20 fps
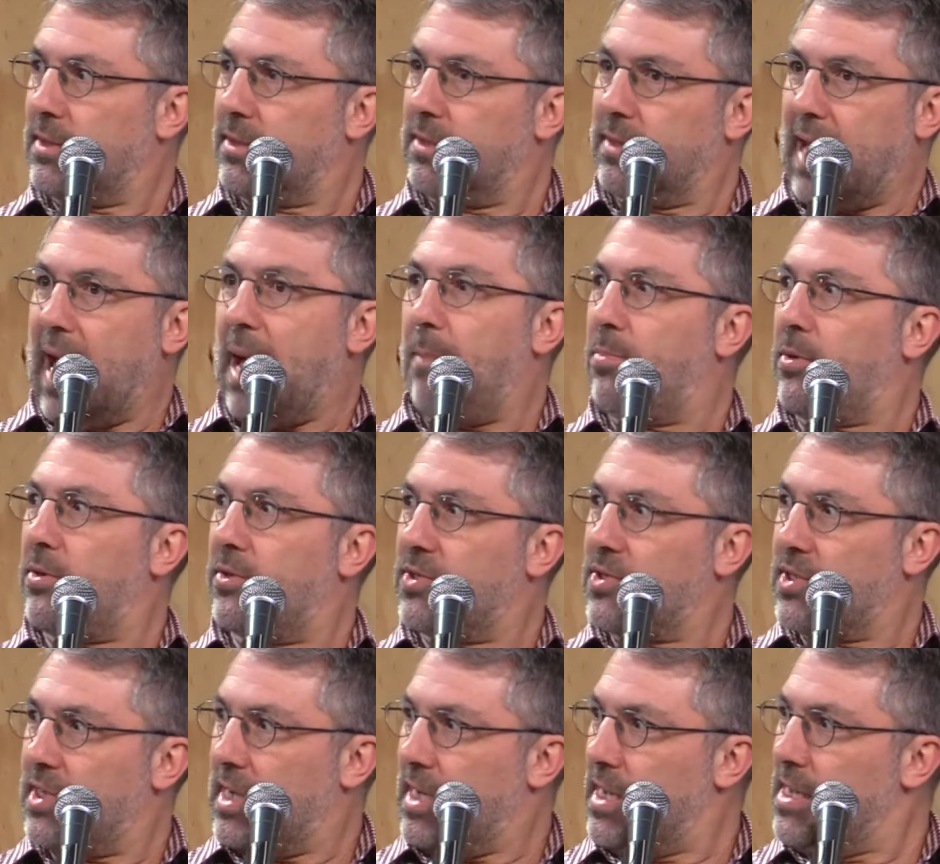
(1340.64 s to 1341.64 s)
capital
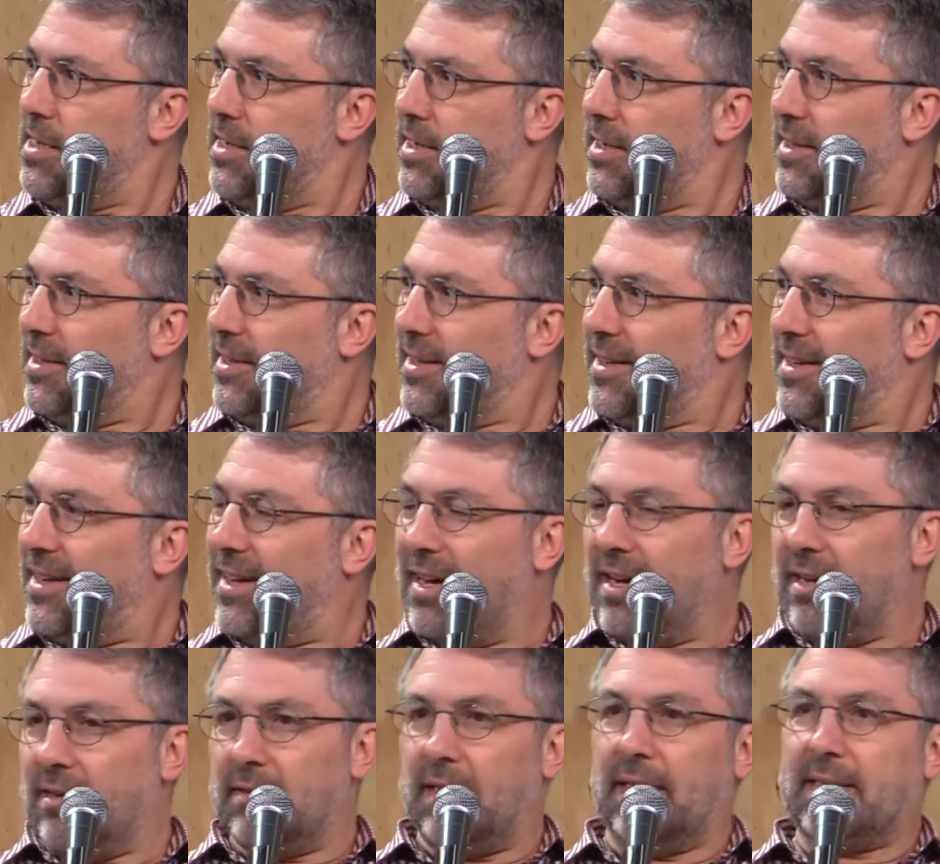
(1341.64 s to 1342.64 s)
C,
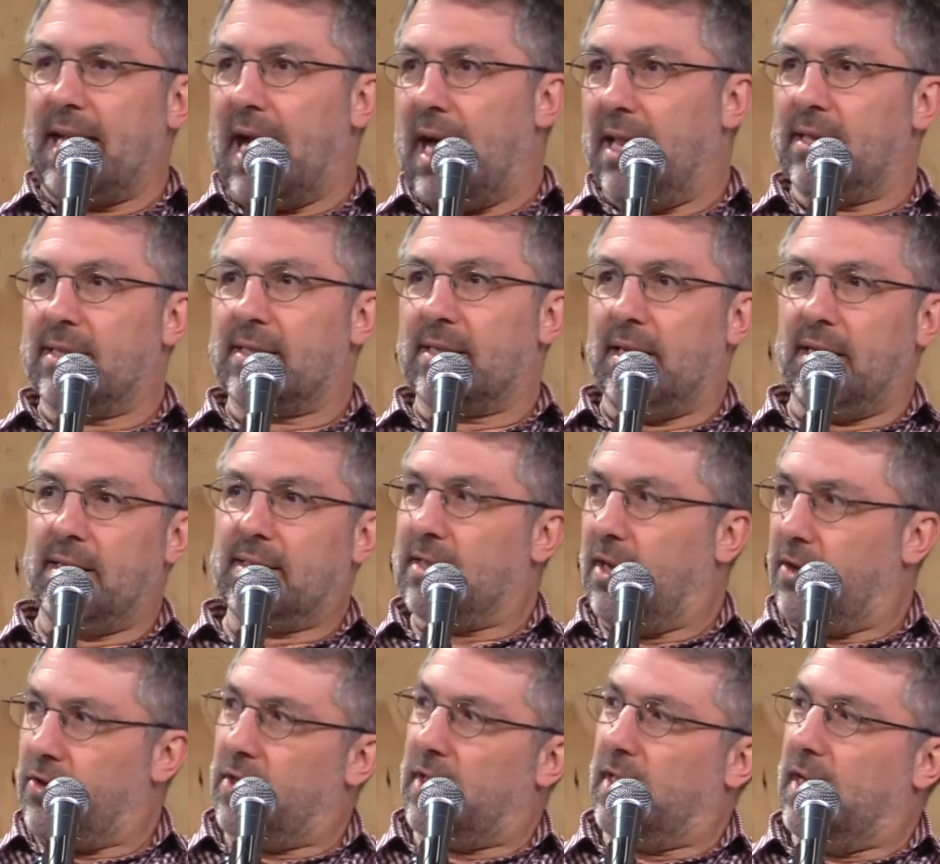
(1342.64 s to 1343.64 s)
italicized,
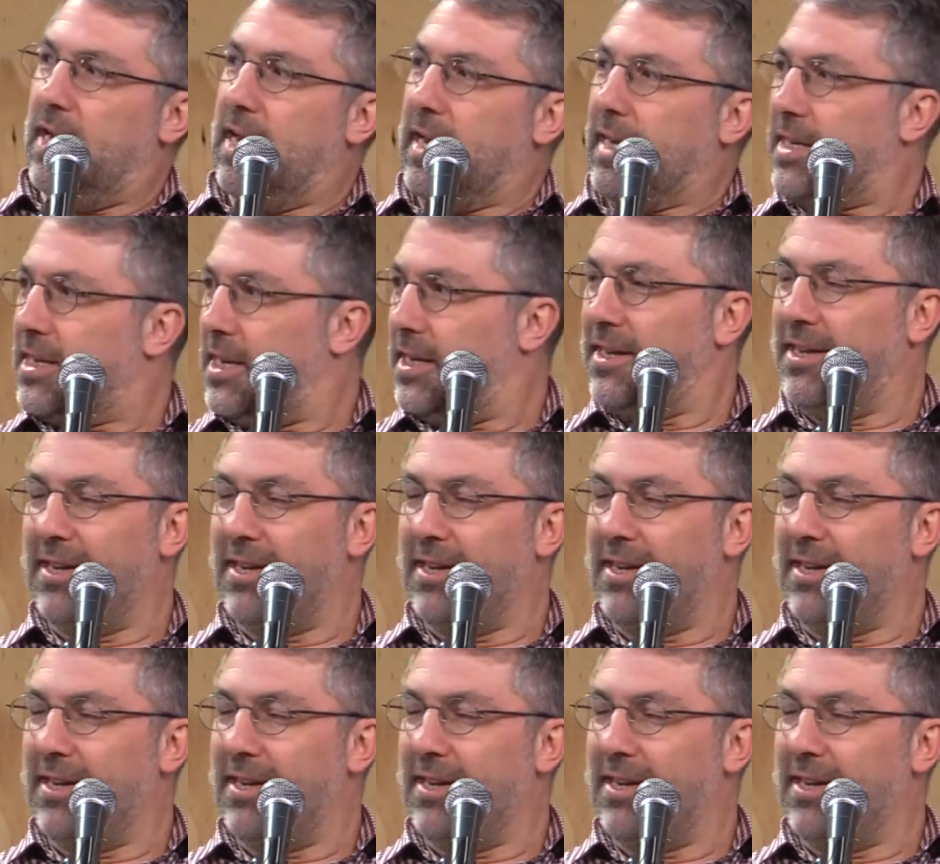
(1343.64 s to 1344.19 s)
underlined,